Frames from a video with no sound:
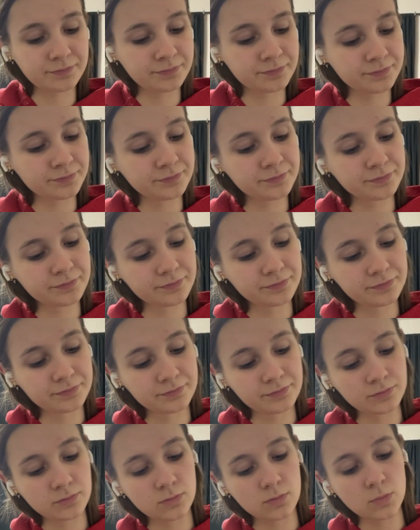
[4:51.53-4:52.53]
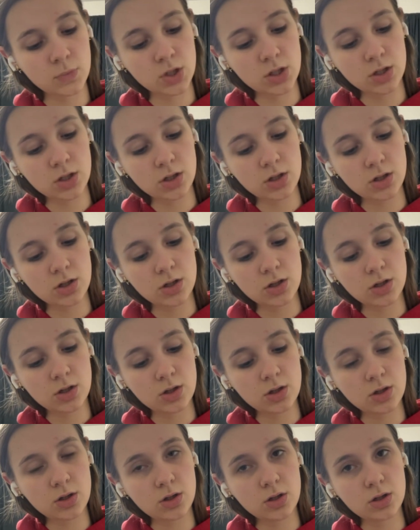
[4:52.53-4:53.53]

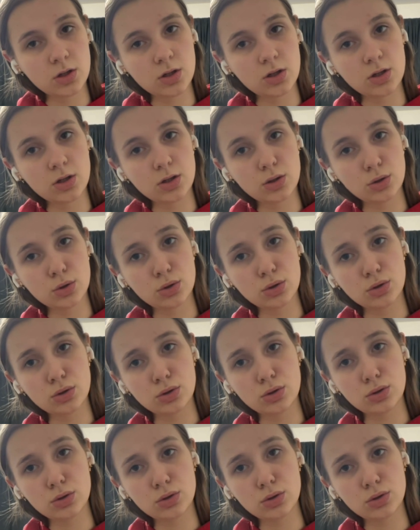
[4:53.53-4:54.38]
(silence)